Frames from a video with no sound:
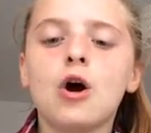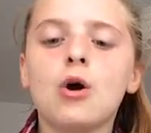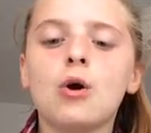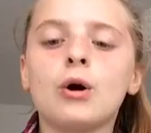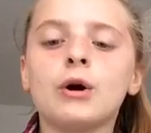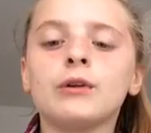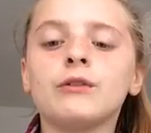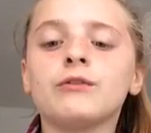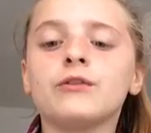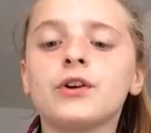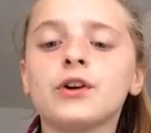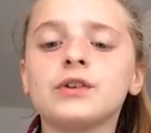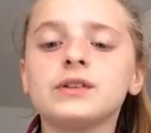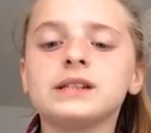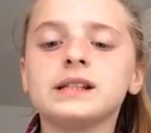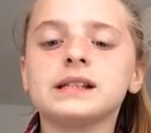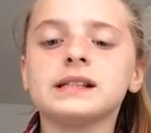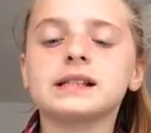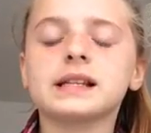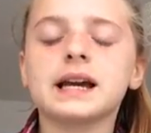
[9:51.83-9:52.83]
Or in
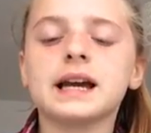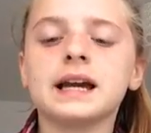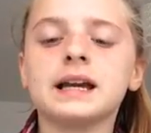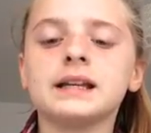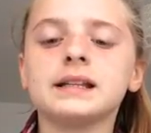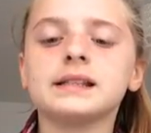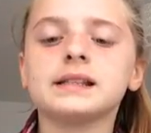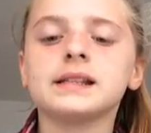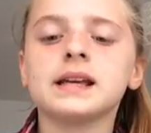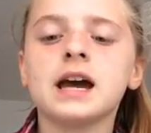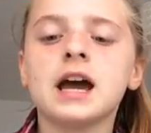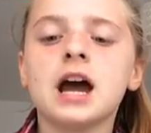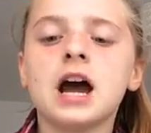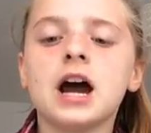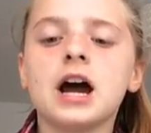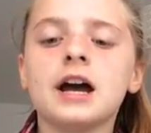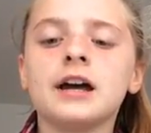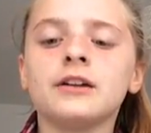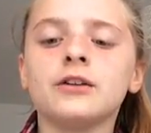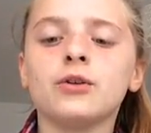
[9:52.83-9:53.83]
Rosie's case,
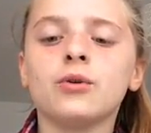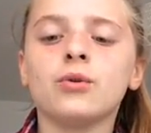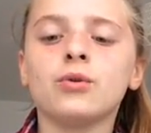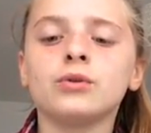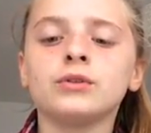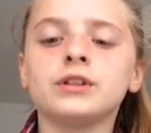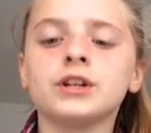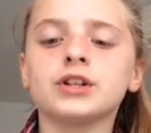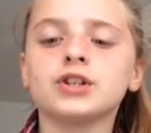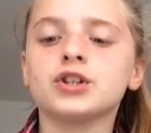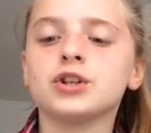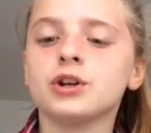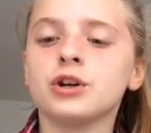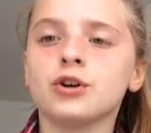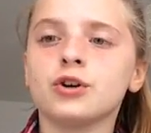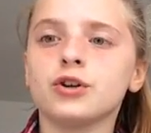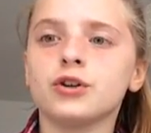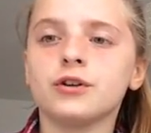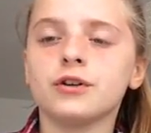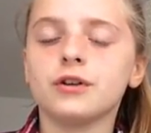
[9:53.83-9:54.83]
an order she
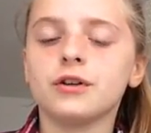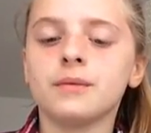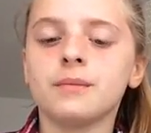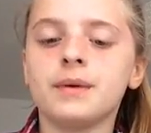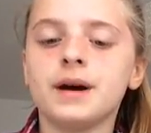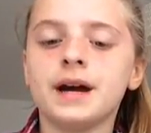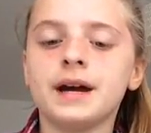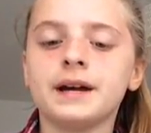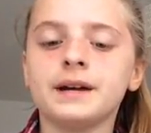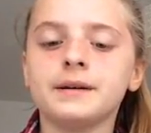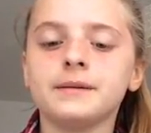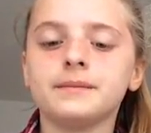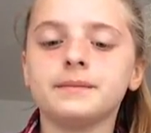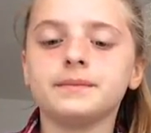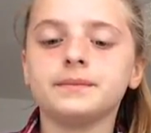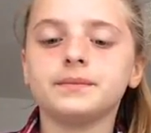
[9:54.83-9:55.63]
couldn't obey.